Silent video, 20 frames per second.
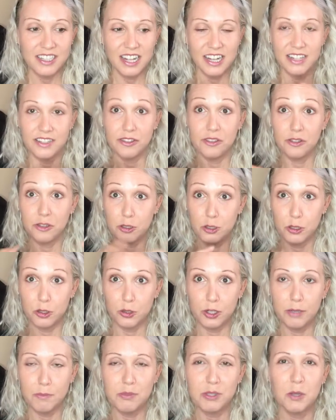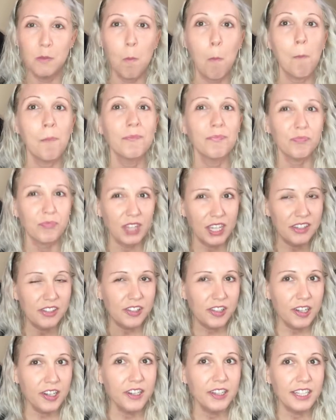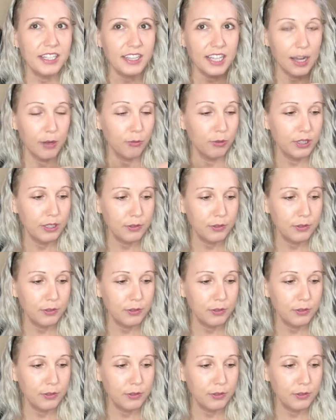and it's in the strips. It's kind of like that, really